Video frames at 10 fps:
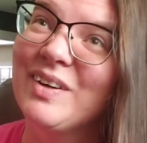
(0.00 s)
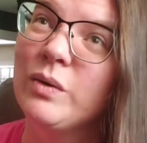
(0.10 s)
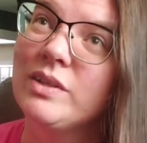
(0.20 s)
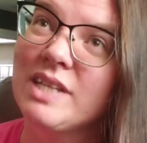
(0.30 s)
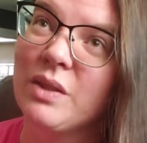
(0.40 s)

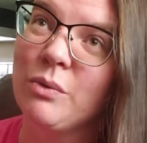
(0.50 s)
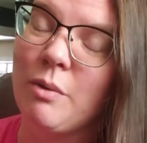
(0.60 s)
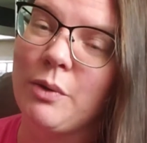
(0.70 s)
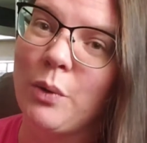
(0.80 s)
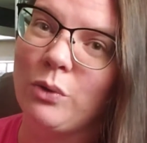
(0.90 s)
went down the
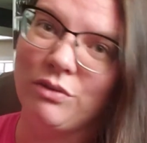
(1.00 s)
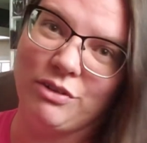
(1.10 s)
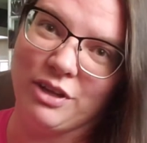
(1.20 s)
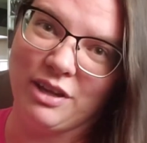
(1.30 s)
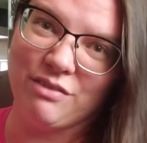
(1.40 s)
rabbit hole of
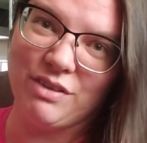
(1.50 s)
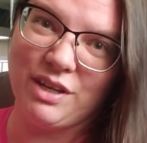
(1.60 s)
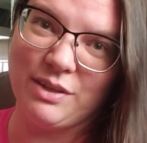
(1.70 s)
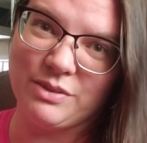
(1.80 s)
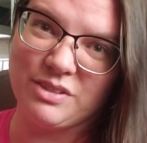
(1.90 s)
looking at
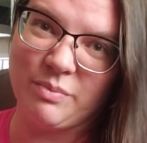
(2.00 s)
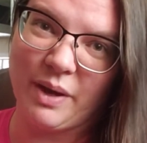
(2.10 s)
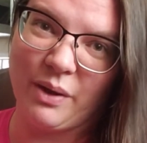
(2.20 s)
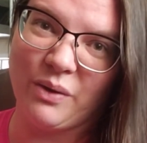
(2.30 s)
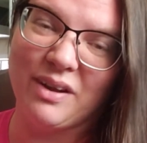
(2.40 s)
videos
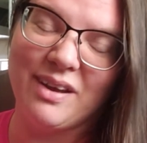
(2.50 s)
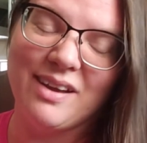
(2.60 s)
about